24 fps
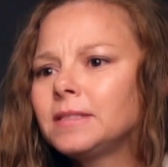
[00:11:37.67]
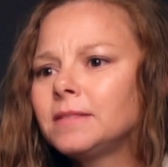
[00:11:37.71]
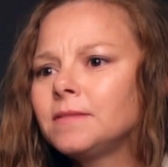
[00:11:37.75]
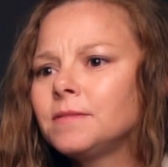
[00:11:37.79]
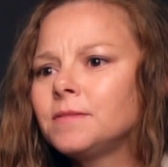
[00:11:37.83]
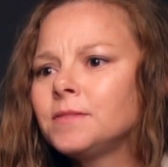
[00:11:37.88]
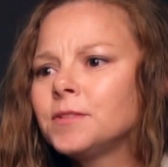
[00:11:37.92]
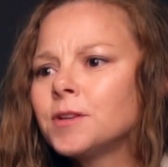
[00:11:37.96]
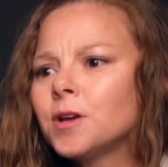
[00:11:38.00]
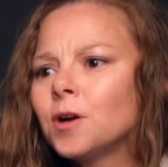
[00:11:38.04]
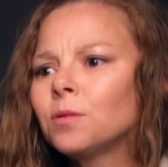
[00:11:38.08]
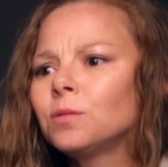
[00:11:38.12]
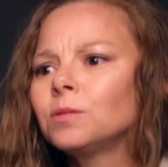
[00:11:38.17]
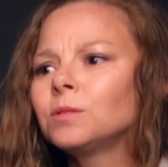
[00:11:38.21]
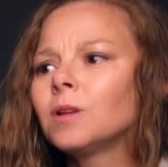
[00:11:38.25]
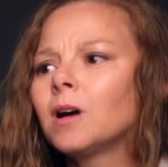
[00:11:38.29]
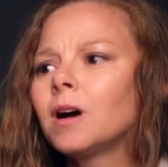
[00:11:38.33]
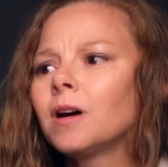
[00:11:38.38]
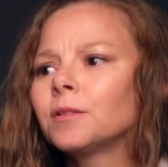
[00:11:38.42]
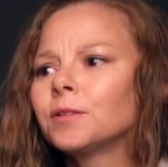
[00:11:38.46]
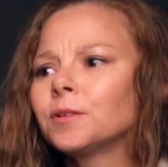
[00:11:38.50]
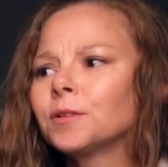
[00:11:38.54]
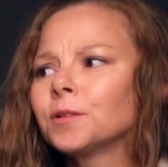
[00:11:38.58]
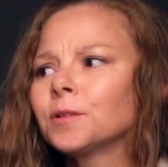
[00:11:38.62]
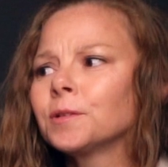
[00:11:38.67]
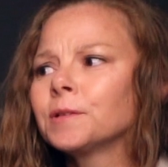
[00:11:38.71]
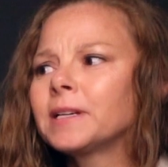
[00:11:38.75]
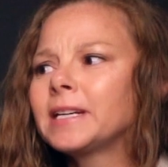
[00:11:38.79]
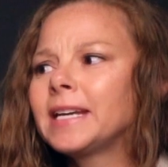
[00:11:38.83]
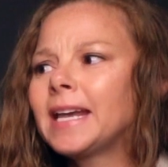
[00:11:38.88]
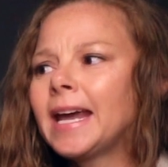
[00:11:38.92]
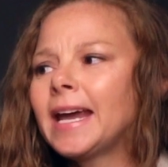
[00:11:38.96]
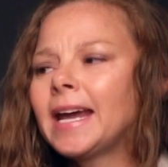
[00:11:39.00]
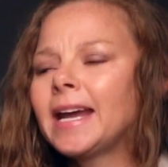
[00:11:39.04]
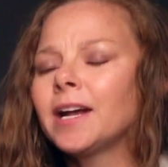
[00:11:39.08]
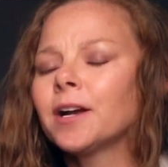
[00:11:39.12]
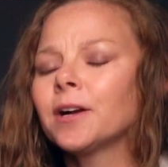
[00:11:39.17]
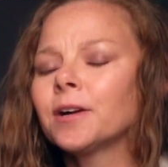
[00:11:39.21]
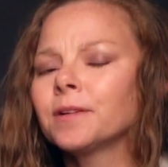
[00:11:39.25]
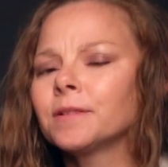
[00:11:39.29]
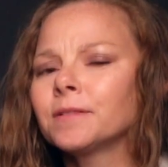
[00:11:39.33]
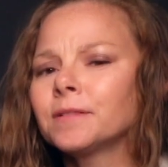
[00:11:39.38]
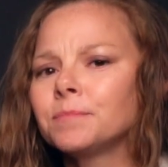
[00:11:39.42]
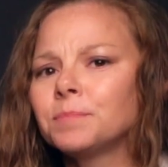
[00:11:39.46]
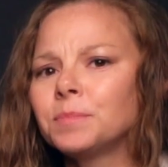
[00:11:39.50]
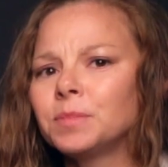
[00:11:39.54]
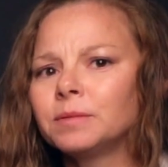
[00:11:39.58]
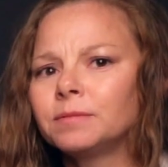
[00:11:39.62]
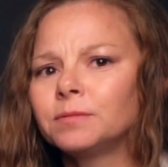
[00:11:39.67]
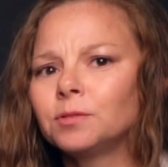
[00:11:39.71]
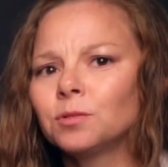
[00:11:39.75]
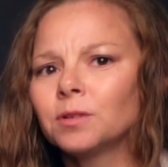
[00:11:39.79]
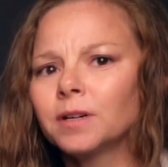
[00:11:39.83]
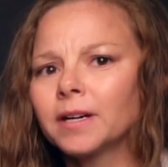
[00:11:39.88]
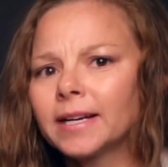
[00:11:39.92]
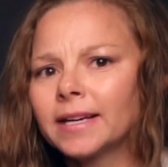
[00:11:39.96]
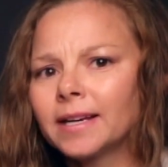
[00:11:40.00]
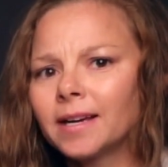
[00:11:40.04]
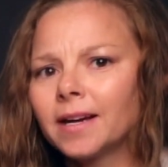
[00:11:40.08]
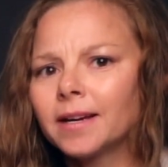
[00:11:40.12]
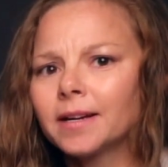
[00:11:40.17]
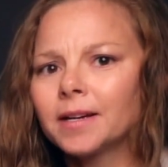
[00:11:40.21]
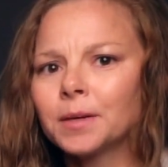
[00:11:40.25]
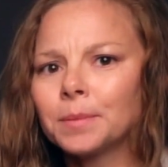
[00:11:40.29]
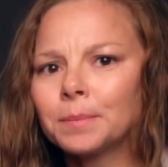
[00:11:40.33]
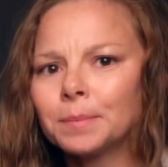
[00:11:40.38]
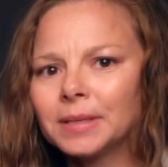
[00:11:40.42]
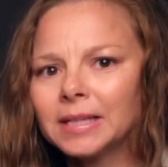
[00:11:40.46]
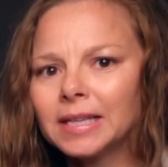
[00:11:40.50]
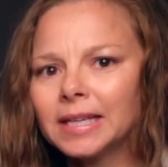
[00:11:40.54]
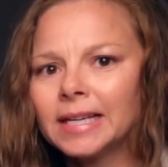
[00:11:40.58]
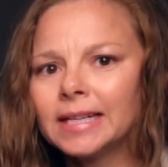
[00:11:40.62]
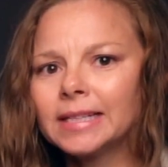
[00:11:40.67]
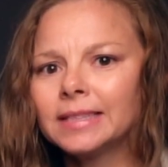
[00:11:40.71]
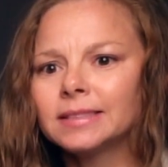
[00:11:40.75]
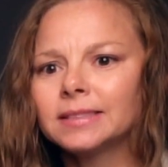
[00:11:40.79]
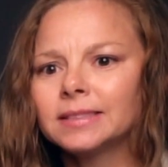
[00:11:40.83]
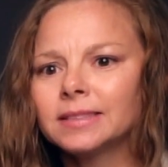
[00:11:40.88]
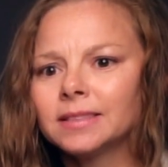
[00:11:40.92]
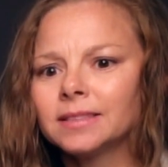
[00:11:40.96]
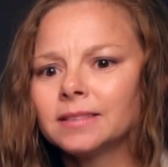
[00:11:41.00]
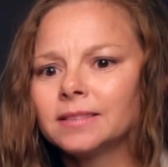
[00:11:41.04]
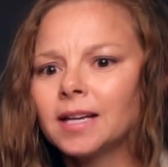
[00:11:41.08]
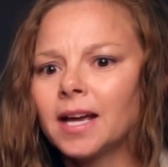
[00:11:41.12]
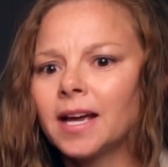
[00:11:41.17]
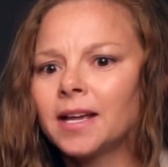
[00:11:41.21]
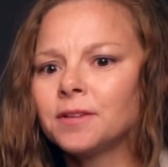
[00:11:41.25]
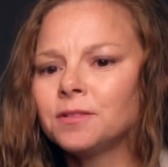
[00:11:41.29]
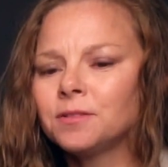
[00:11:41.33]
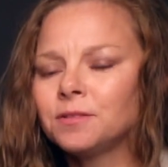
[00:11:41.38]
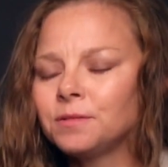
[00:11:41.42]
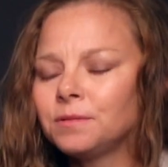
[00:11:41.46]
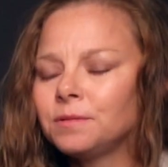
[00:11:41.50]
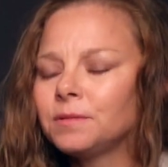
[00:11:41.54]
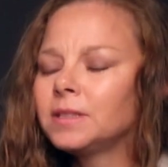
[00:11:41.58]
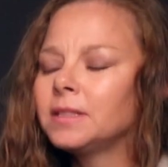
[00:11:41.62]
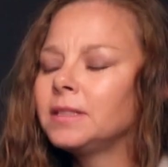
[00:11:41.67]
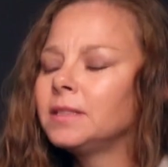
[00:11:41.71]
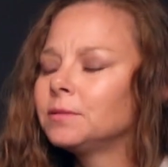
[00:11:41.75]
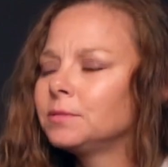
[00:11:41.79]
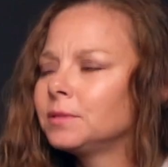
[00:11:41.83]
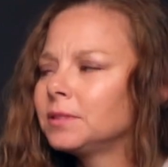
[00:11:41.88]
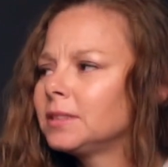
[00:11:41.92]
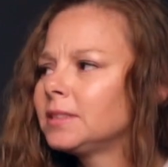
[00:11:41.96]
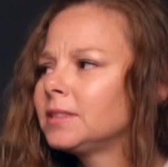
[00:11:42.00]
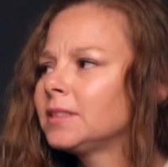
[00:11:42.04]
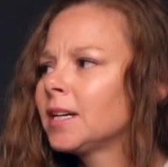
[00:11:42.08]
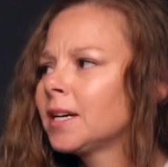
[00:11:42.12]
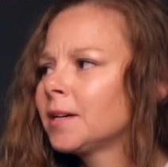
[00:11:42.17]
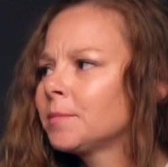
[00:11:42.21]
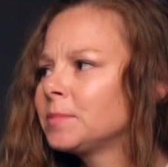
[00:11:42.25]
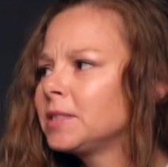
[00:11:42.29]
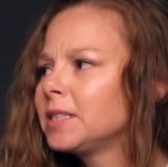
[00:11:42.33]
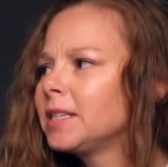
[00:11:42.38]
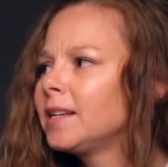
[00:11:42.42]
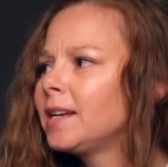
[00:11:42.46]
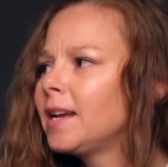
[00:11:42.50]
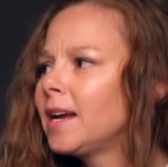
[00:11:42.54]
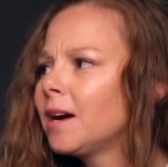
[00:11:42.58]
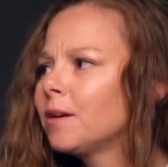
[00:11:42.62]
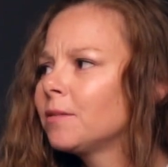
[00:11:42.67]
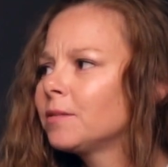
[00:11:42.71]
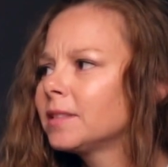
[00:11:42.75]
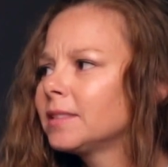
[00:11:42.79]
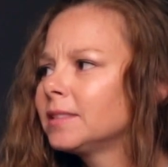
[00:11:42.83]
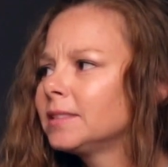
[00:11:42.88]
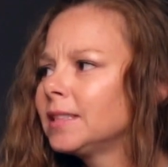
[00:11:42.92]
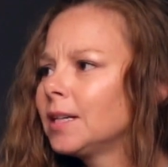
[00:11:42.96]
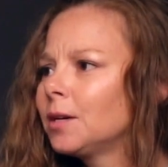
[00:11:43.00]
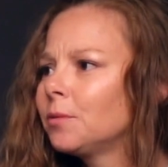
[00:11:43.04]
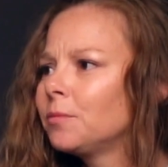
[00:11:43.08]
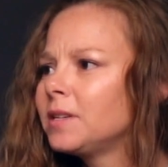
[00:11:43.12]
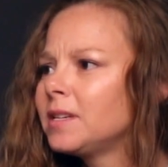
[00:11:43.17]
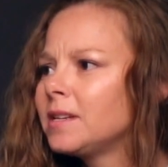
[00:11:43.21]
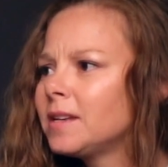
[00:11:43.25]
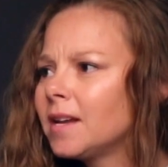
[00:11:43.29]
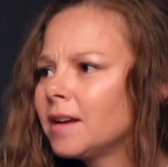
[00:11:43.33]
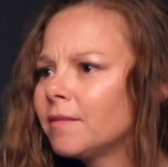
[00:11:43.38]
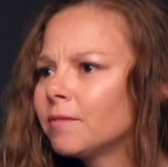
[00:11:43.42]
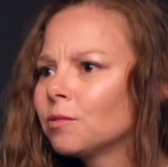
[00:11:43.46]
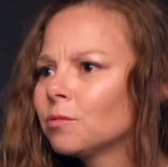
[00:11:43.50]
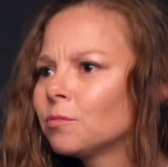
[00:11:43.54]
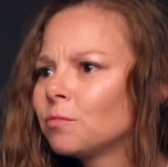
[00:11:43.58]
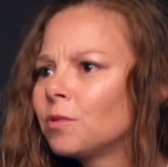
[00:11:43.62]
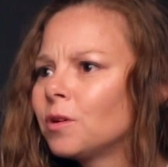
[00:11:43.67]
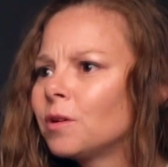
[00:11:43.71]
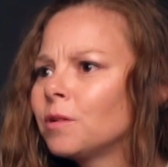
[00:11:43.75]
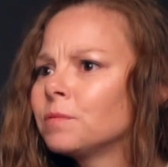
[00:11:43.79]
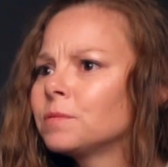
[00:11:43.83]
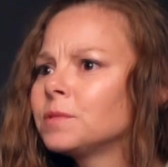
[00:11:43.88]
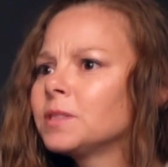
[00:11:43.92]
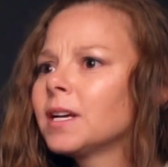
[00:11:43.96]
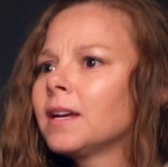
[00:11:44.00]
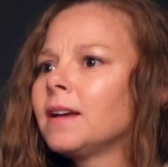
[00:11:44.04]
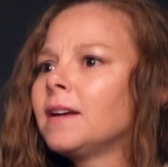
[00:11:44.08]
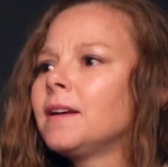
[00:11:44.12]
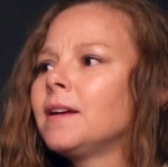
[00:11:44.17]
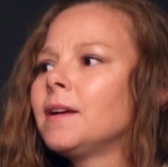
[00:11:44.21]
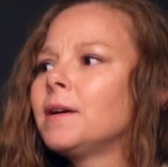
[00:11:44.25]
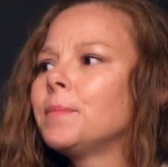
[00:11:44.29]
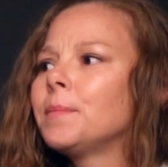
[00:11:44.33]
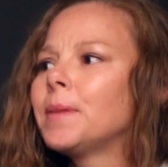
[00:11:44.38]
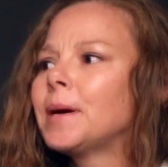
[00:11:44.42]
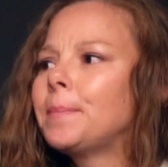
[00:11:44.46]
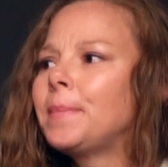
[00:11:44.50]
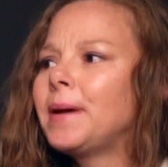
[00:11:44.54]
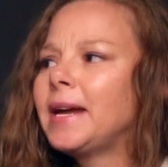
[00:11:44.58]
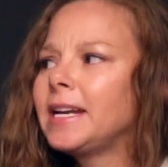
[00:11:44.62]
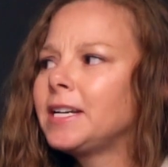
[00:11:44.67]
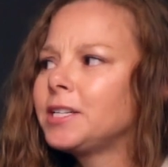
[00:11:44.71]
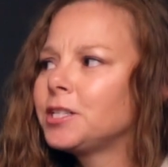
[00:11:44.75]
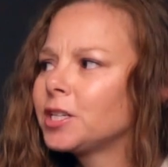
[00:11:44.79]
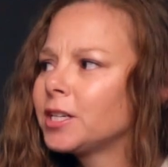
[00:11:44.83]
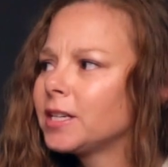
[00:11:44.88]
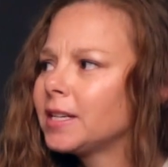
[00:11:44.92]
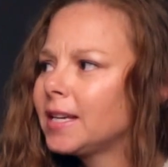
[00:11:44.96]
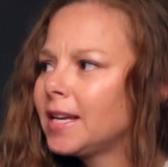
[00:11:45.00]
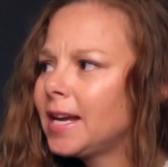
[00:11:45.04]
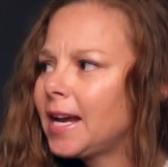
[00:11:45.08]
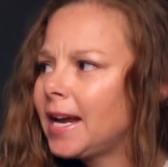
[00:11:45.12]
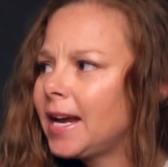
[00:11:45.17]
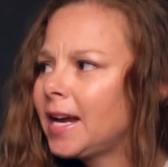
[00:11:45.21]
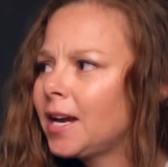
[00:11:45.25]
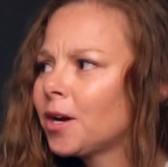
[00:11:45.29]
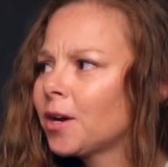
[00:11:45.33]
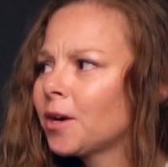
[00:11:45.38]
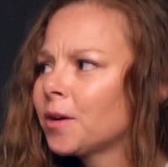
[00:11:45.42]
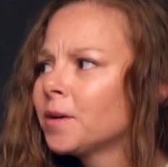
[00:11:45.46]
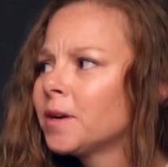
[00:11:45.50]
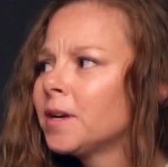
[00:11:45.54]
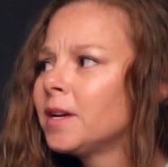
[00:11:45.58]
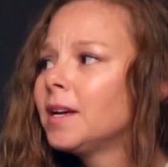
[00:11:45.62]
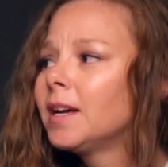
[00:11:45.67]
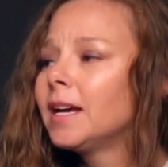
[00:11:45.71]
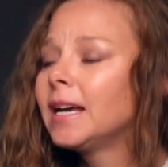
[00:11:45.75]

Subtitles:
no longer cared, before I got complacent, I knew that it was time to get out, because I would never want my patient care,